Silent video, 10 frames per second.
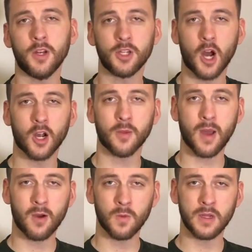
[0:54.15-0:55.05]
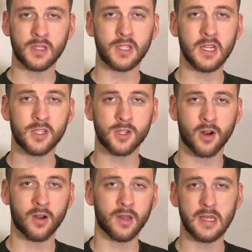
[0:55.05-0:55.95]
to talk about when seed
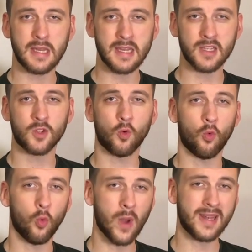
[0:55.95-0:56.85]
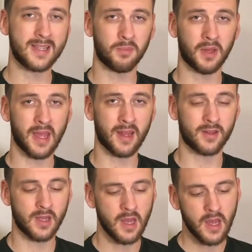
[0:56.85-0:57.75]
starting is when to
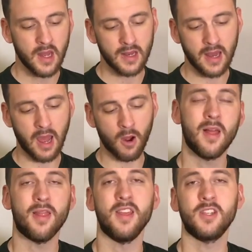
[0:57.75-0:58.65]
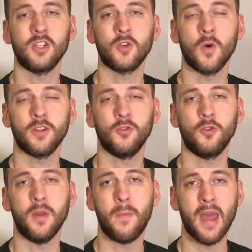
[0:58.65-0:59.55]
plant. Now, this is going to
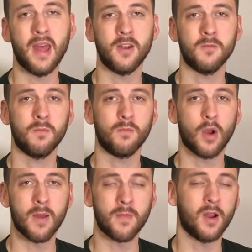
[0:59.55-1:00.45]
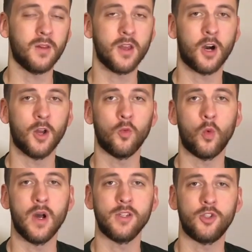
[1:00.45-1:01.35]
depend primarily on
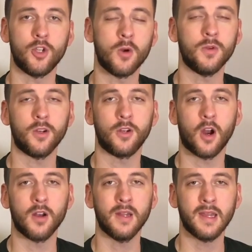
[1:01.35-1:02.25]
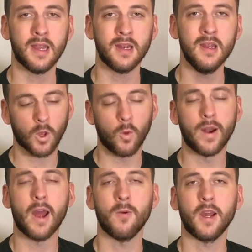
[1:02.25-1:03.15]
what zone you're gardening in.
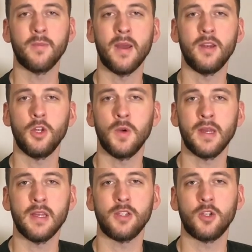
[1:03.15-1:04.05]
What I recommend doing is